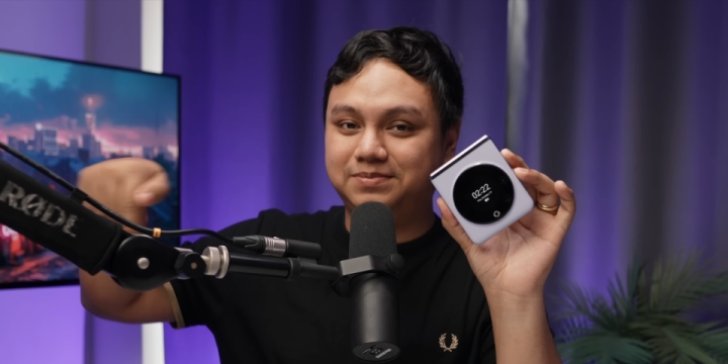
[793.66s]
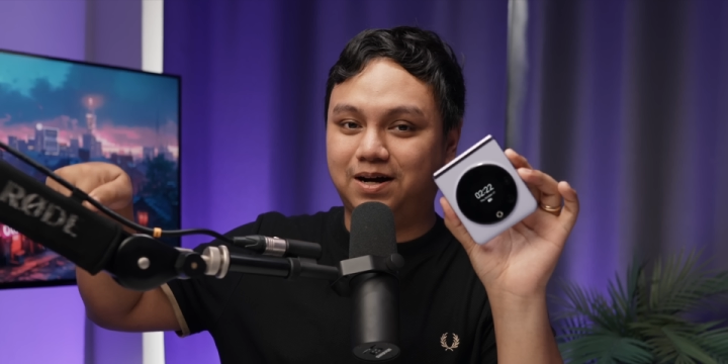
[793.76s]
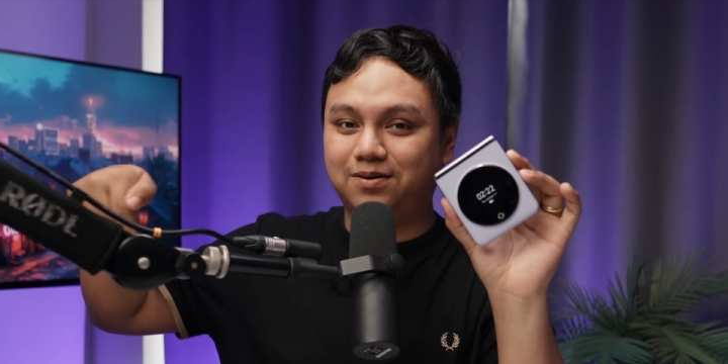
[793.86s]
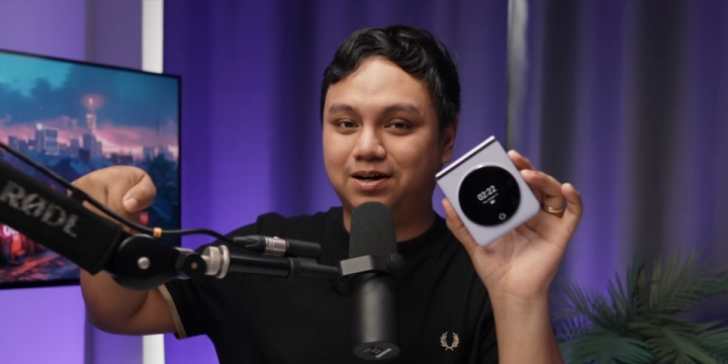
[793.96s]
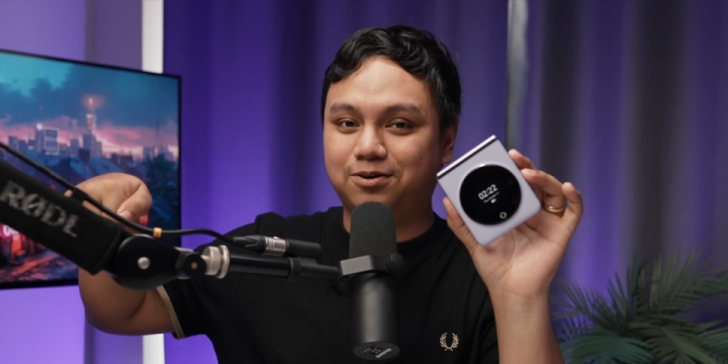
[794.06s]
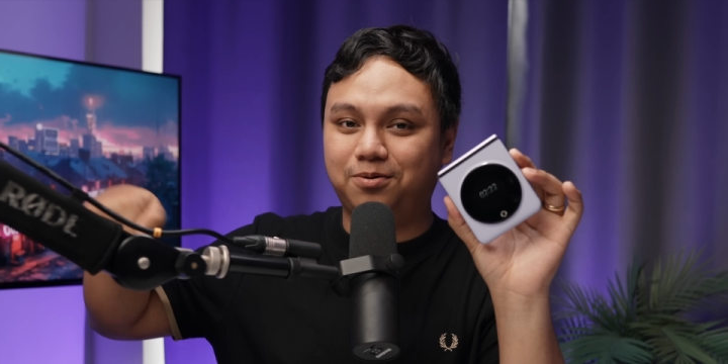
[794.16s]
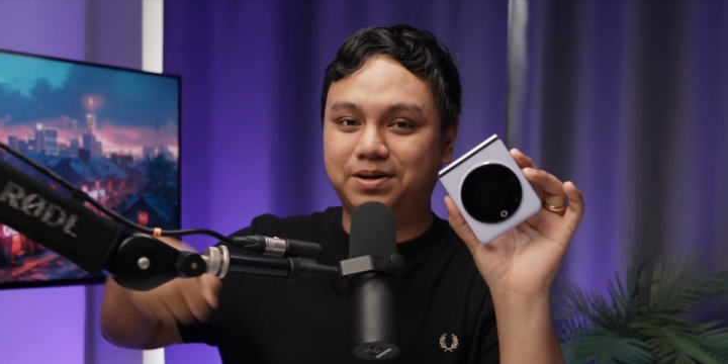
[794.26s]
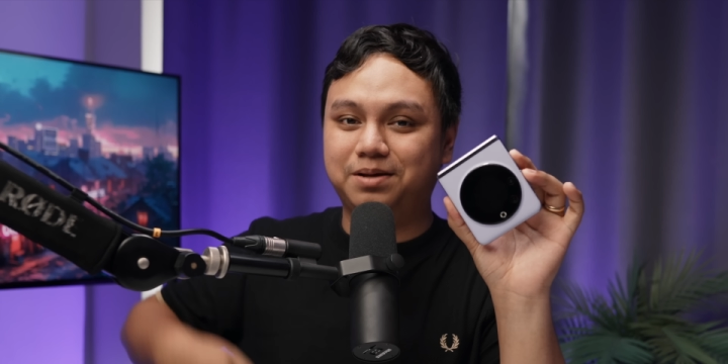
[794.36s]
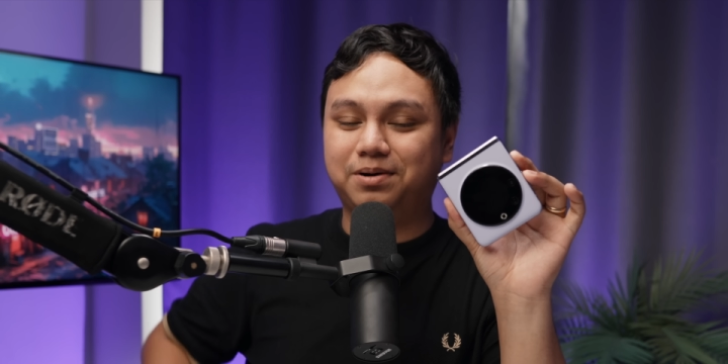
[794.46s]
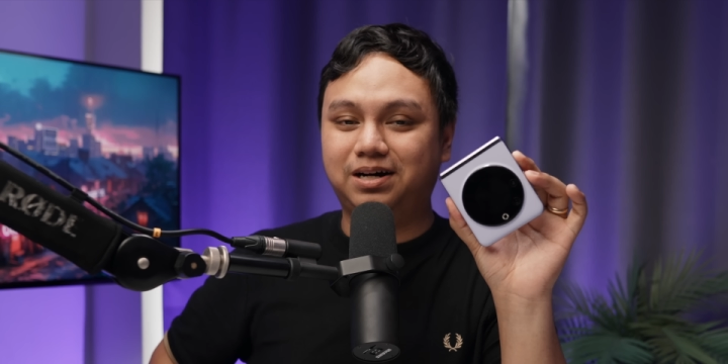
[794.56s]
I got
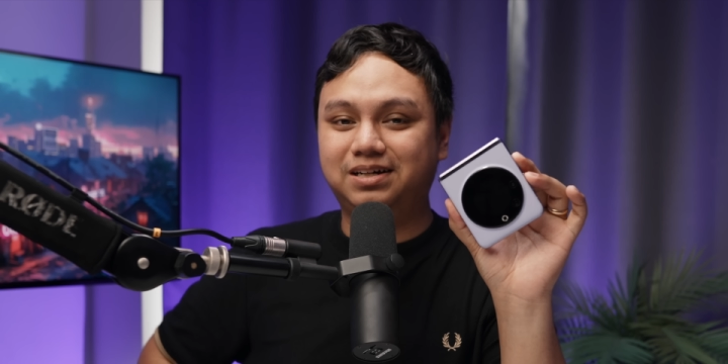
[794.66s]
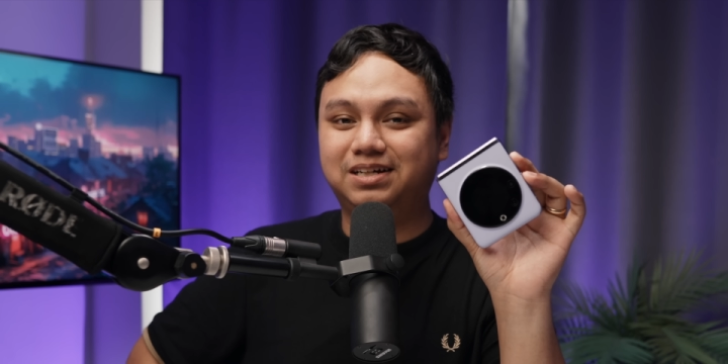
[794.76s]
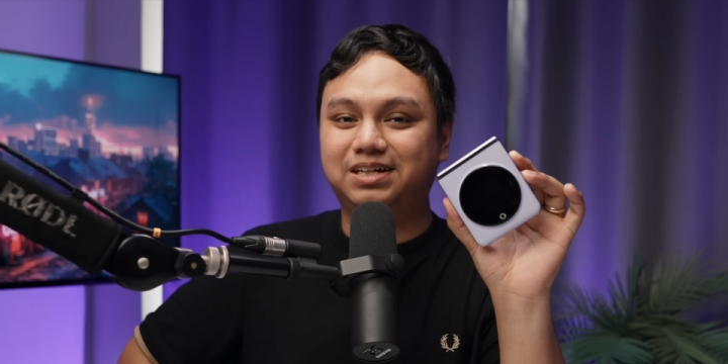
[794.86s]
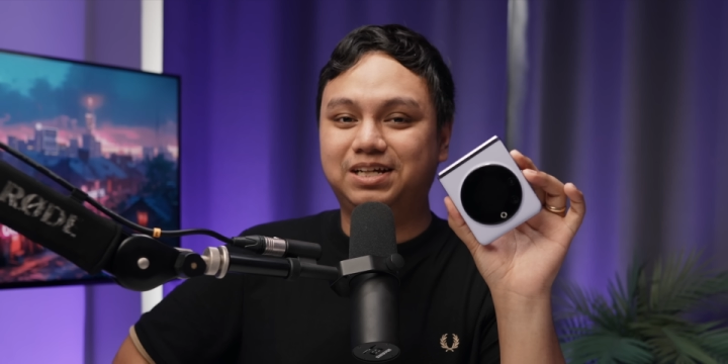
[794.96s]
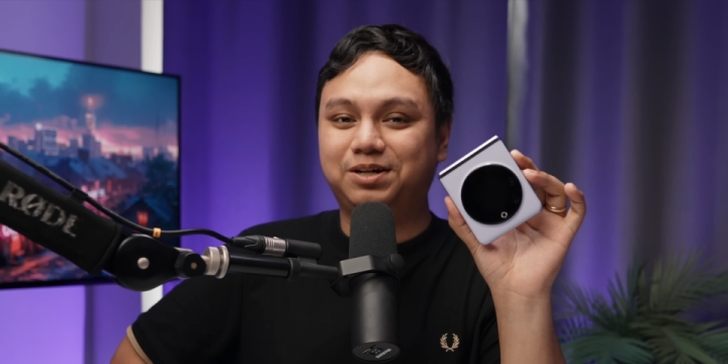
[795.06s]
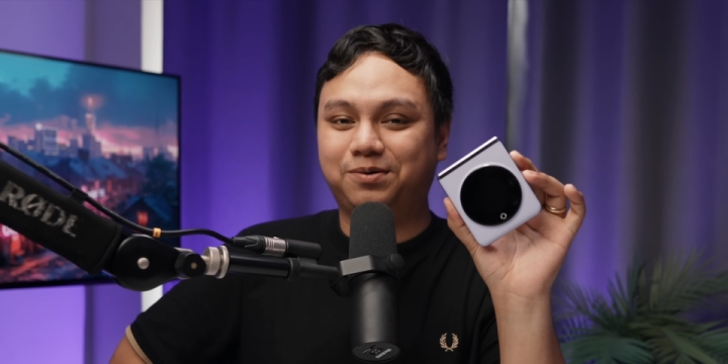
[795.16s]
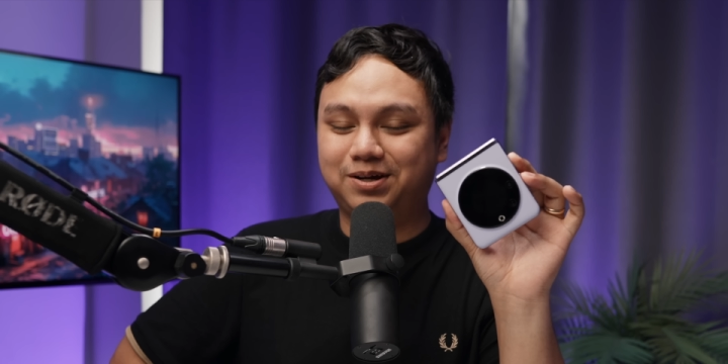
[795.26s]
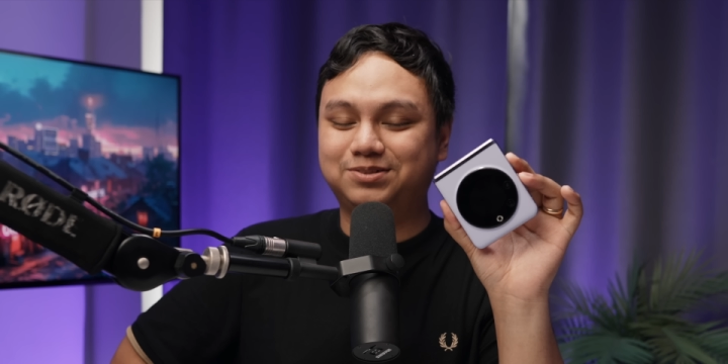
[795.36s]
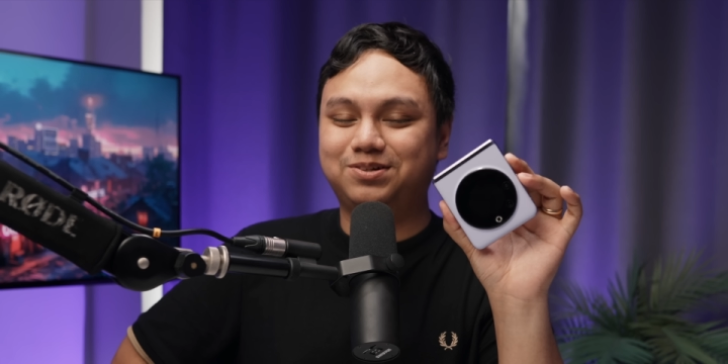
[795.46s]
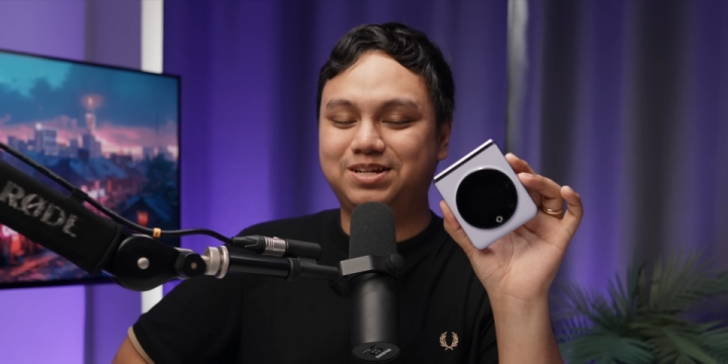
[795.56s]
common Emma. We
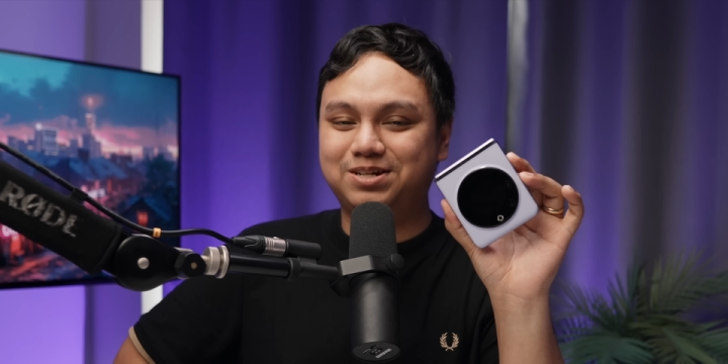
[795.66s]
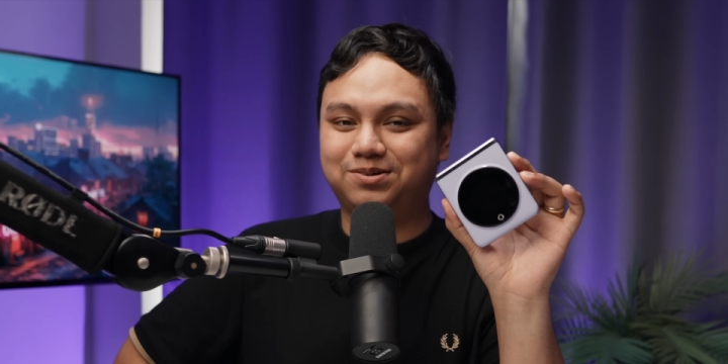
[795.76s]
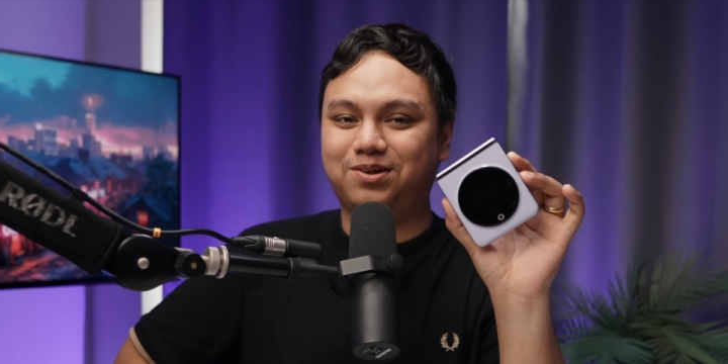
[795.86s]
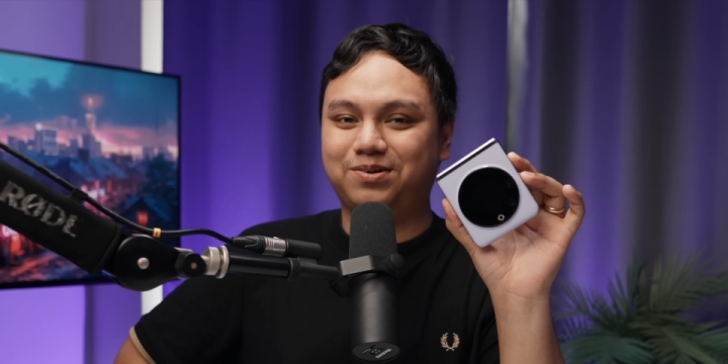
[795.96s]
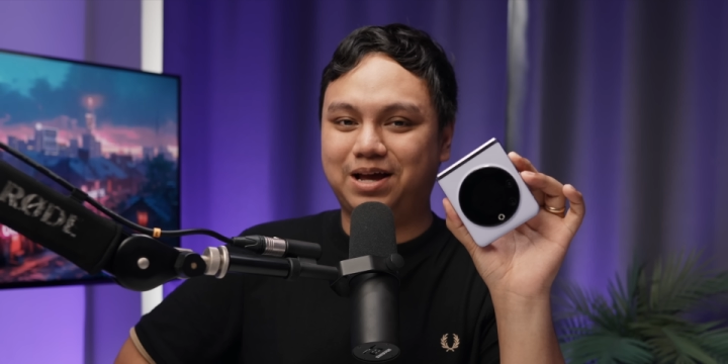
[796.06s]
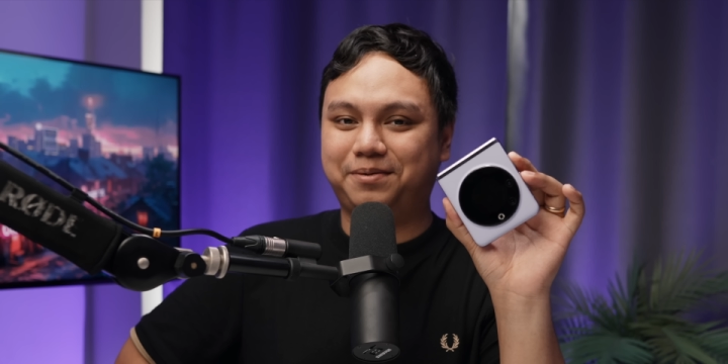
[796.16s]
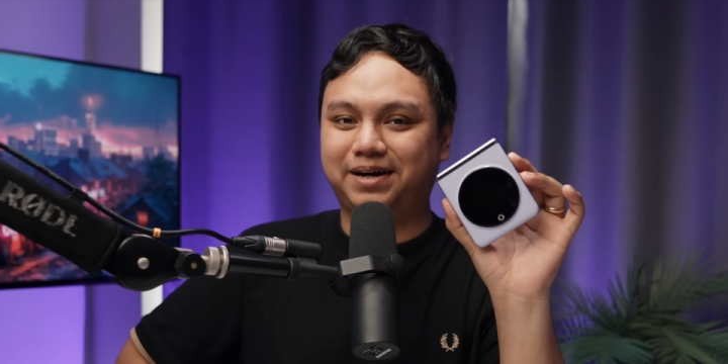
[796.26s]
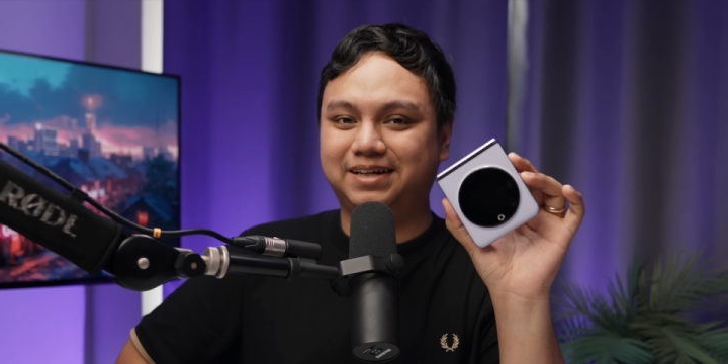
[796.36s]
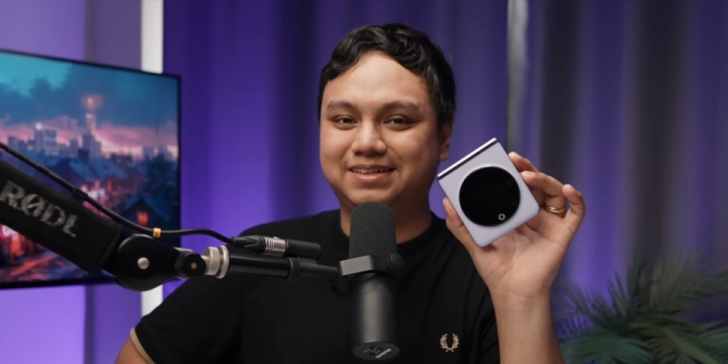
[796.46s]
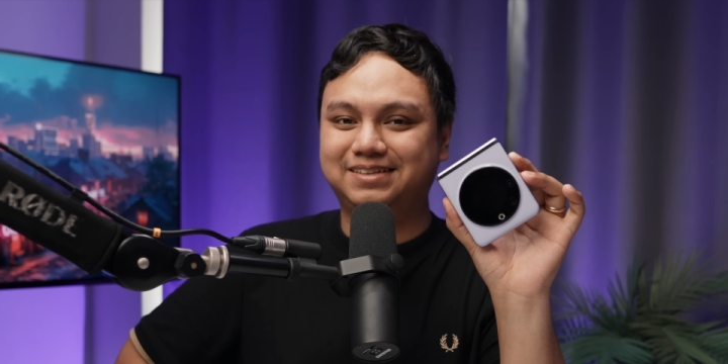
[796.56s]
also need you on the Yavari.